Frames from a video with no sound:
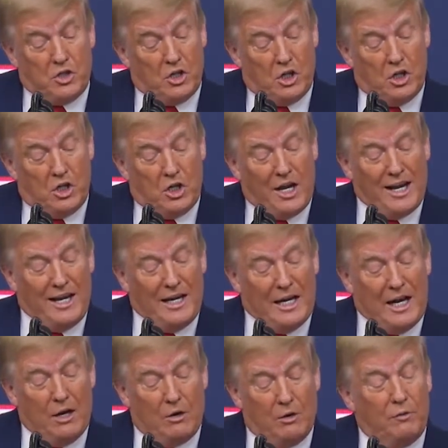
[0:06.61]
the getting
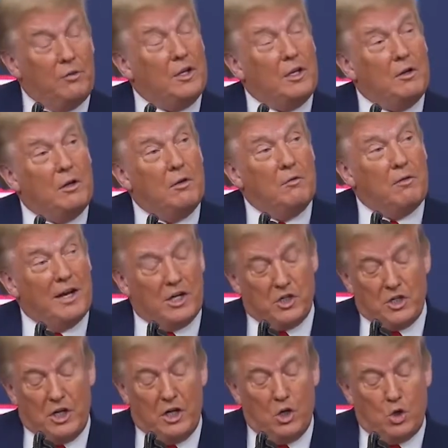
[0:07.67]
out of the
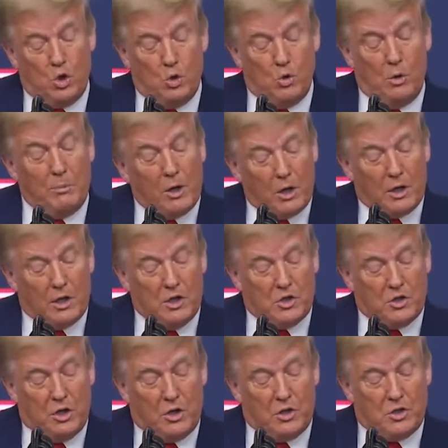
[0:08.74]
vaccine to American
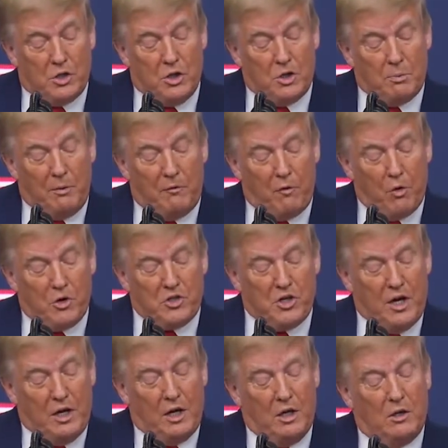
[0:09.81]
citizens before
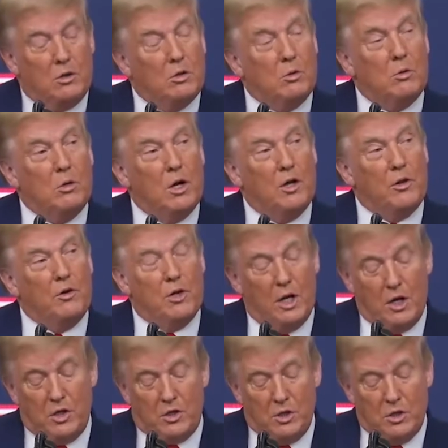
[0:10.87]
sending it to other
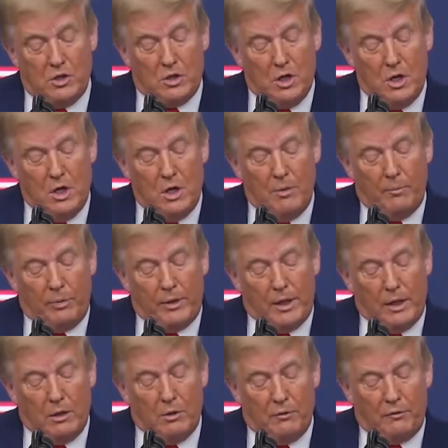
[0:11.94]
nations.
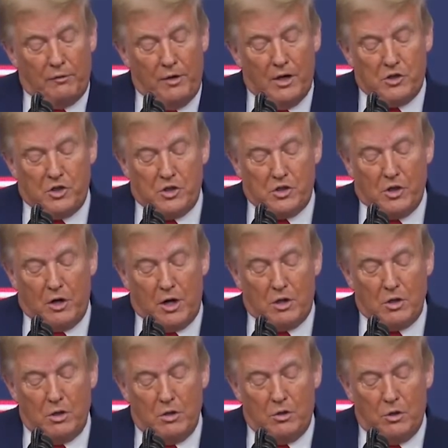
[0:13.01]
Now, if necessary, I
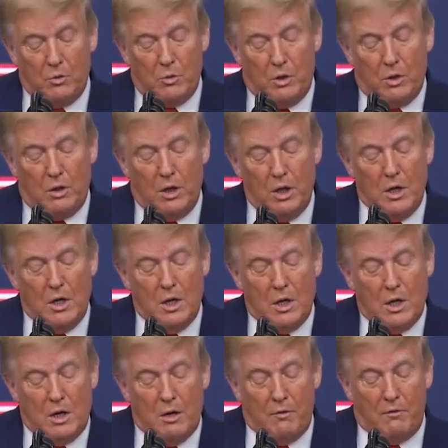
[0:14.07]
told you we'll
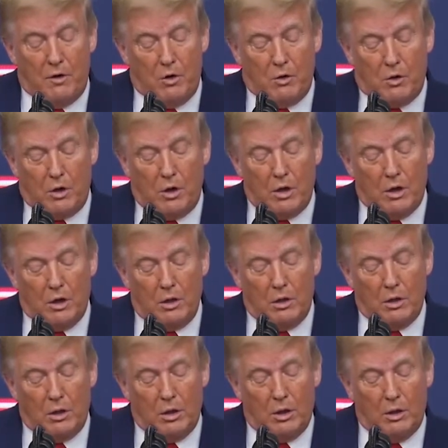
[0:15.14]
invoke
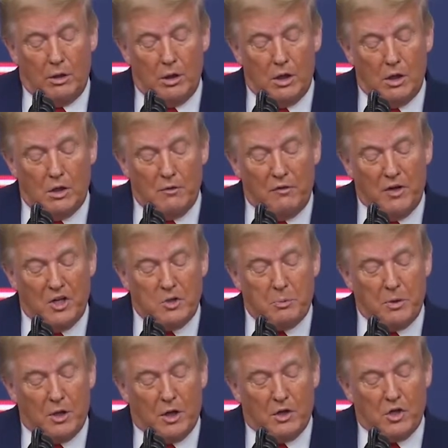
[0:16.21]
uh, the Defense
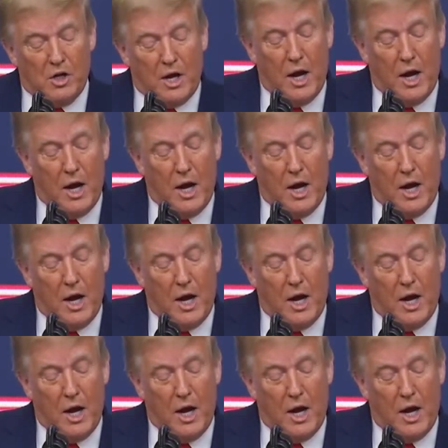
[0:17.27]
Production